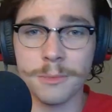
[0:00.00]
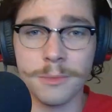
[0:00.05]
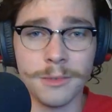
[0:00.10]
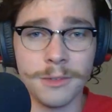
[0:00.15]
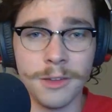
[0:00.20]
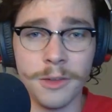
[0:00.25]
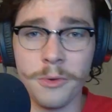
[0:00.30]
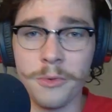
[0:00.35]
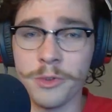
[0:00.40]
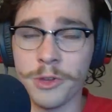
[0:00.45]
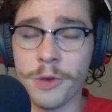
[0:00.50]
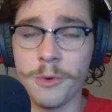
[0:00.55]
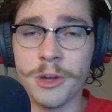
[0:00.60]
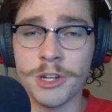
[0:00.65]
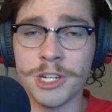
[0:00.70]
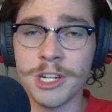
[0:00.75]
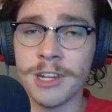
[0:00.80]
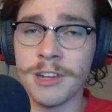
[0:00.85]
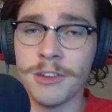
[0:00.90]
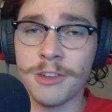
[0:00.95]
Do what
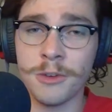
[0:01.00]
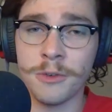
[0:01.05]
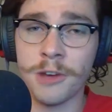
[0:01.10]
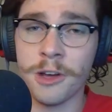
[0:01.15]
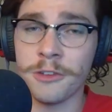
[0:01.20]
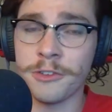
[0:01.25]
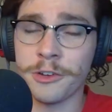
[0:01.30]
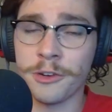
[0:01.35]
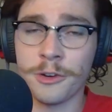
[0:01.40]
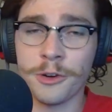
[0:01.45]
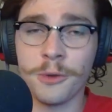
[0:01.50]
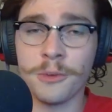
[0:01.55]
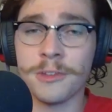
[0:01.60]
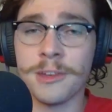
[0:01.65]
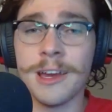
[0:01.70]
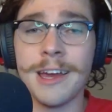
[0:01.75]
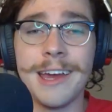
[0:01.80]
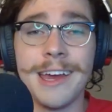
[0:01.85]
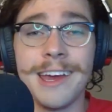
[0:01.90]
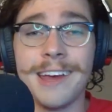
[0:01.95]
you need to do. Nelson Cruz
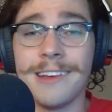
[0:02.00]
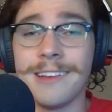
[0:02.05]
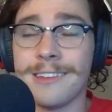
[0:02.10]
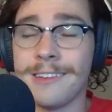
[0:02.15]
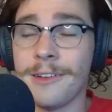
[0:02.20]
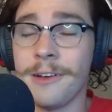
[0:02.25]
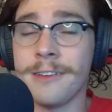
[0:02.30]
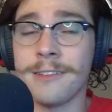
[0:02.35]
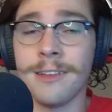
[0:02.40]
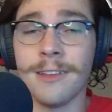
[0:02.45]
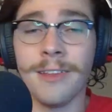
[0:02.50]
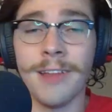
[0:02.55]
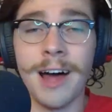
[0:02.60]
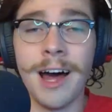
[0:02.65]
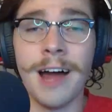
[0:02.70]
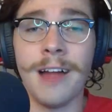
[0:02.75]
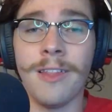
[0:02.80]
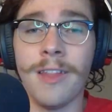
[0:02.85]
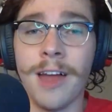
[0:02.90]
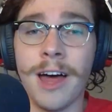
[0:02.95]
still has a
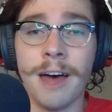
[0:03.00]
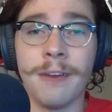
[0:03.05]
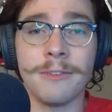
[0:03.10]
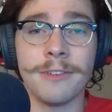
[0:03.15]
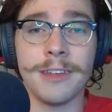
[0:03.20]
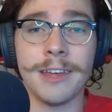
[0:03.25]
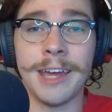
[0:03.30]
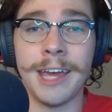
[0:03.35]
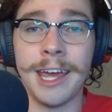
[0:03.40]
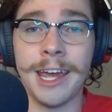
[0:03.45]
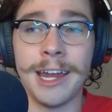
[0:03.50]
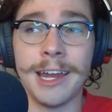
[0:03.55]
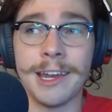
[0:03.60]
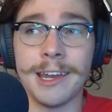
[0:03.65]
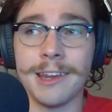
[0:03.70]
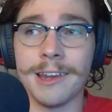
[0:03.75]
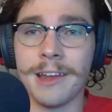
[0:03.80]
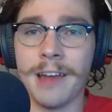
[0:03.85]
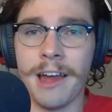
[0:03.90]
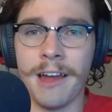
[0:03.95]
lot left, and
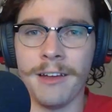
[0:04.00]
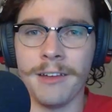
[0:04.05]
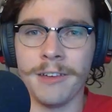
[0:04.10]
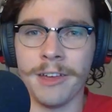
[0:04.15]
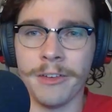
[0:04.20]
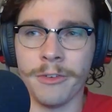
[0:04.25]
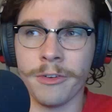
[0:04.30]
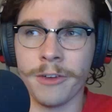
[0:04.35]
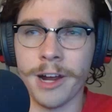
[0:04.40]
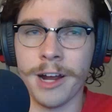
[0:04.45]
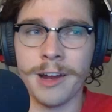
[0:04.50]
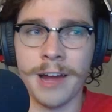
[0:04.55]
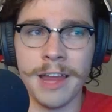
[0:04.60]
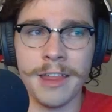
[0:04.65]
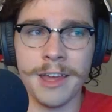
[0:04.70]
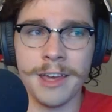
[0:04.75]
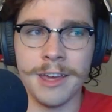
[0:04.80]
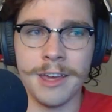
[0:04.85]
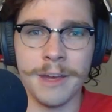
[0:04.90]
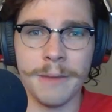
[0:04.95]
granted, I
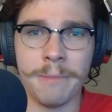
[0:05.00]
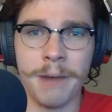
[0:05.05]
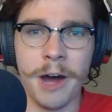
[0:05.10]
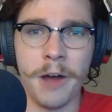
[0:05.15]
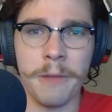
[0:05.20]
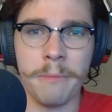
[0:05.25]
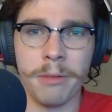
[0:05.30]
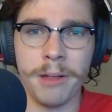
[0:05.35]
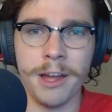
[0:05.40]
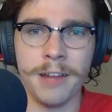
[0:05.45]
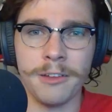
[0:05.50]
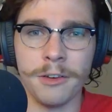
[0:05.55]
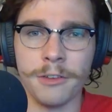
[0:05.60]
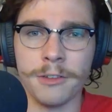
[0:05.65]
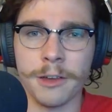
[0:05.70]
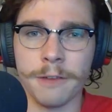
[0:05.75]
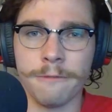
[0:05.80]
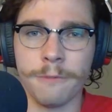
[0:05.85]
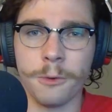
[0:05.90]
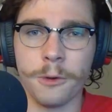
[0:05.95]
think he could probably play till he's
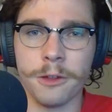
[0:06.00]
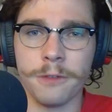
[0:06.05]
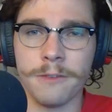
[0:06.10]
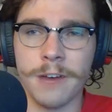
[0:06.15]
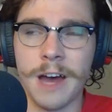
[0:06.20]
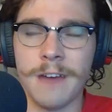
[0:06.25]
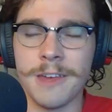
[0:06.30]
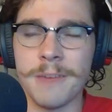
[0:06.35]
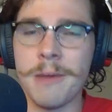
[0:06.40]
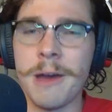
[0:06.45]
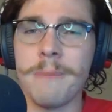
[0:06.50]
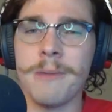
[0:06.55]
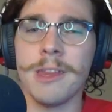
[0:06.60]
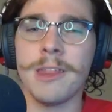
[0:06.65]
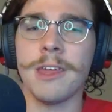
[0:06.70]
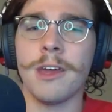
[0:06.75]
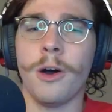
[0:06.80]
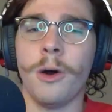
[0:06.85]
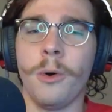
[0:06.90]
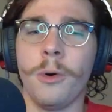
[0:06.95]
like 45. He might be
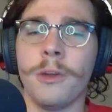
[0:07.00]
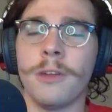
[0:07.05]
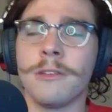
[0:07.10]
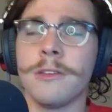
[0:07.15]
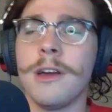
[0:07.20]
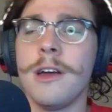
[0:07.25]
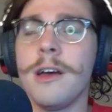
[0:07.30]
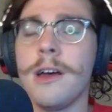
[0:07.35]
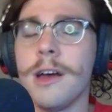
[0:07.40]
the oldest.